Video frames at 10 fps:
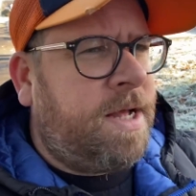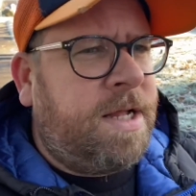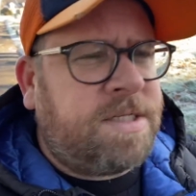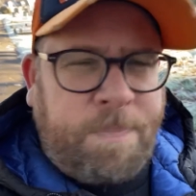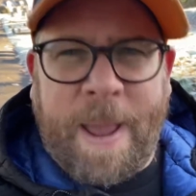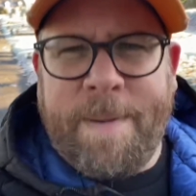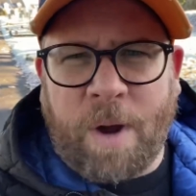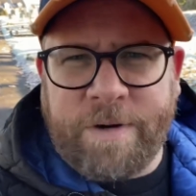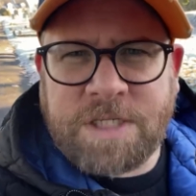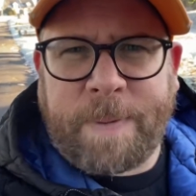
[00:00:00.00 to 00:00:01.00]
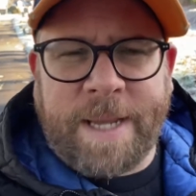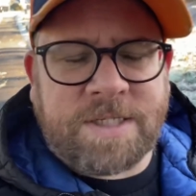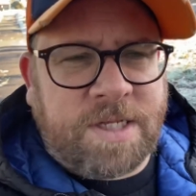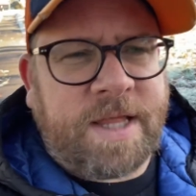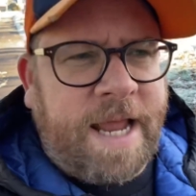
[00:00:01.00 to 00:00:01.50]
to pay my respects
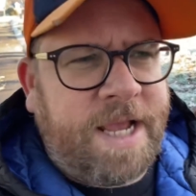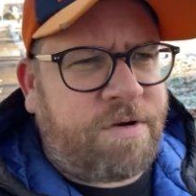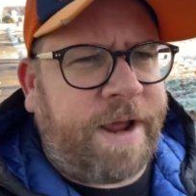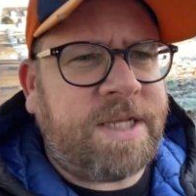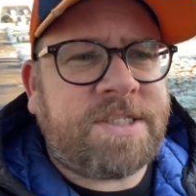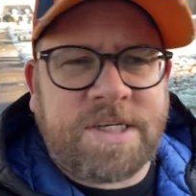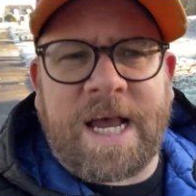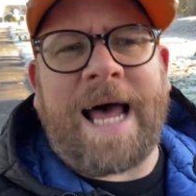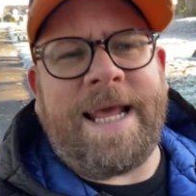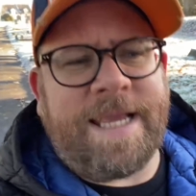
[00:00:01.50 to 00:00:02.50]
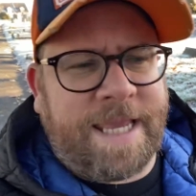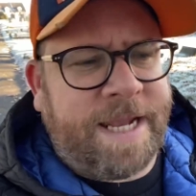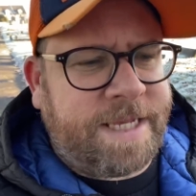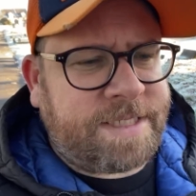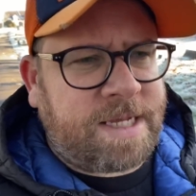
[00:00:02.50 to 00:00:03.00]
to the late, great Sir Alec Guinness,